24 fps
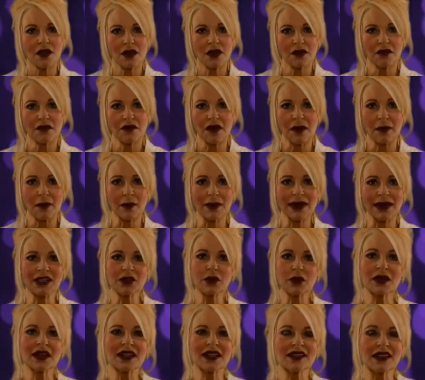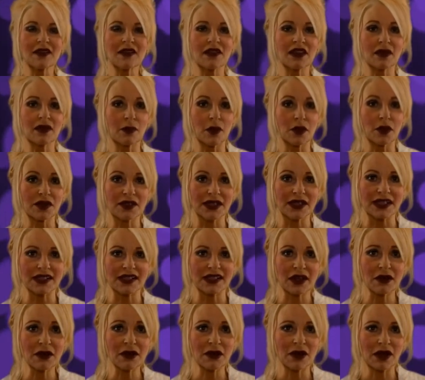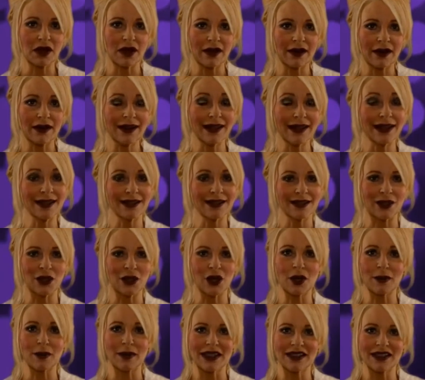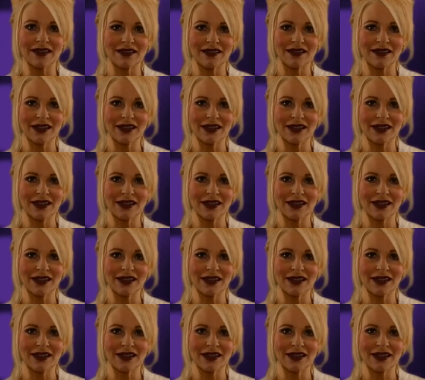The February 27th birthday tarot card is the Hermit.